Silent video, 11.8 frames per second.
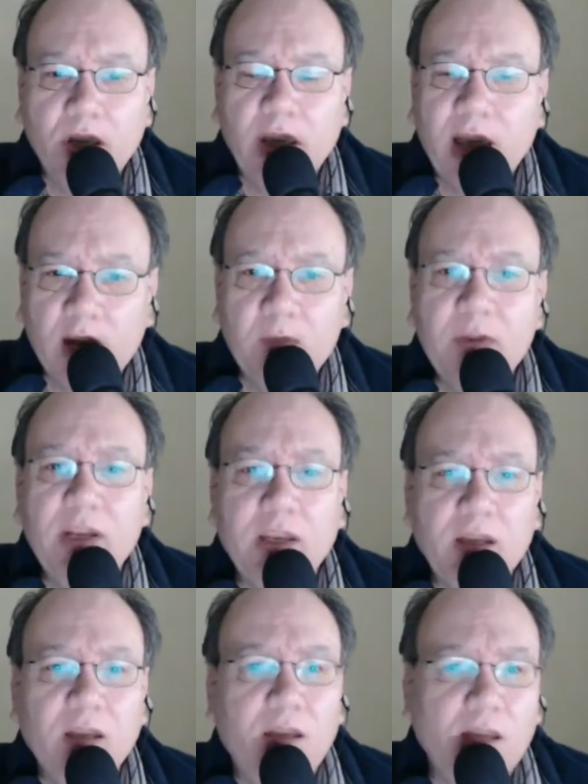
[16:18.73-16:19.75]
How many,
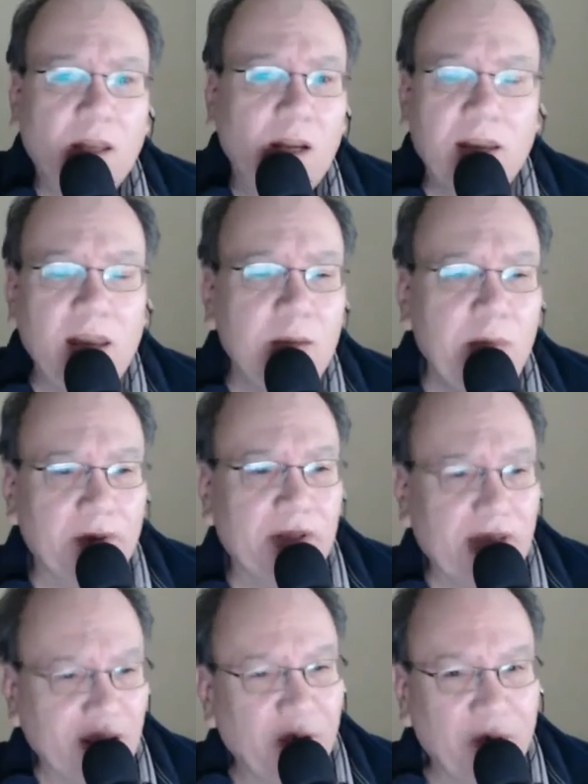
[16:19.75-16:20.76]
and I can't remember
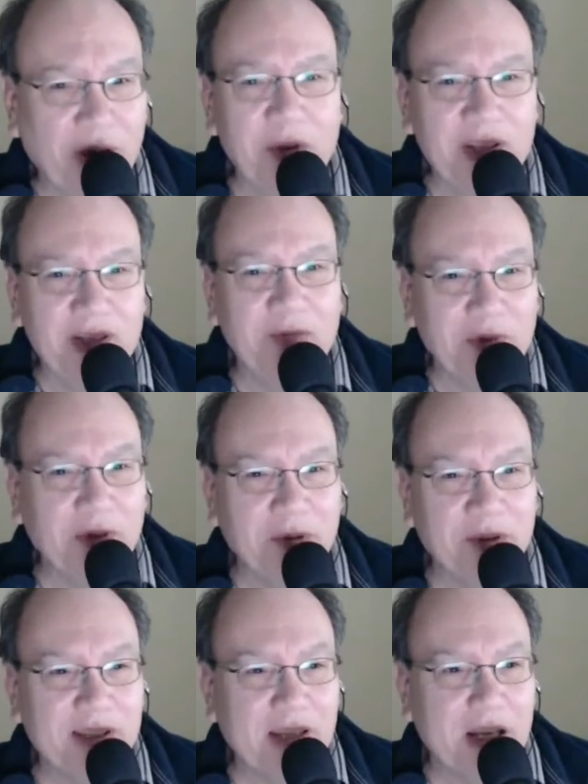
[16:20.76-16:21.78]
exactly, I wish you remember what
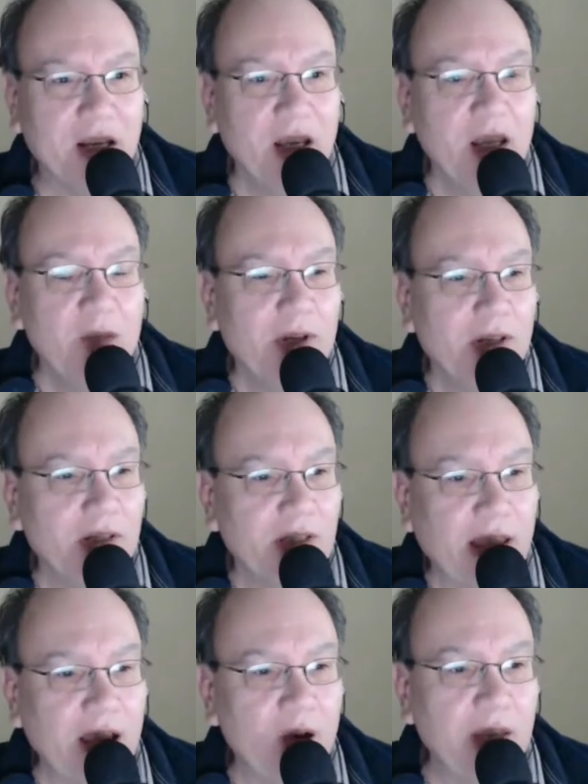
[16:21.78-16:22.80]
he said, but it's
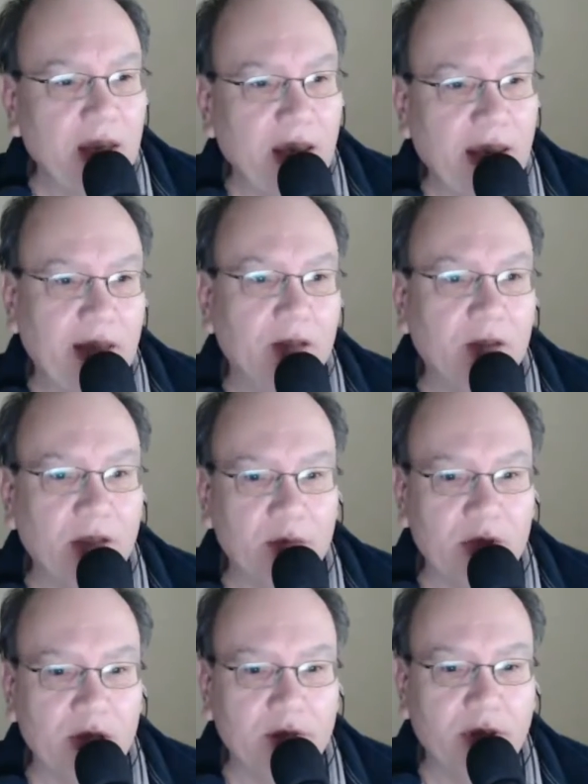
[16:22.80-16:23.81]
how he handled himself.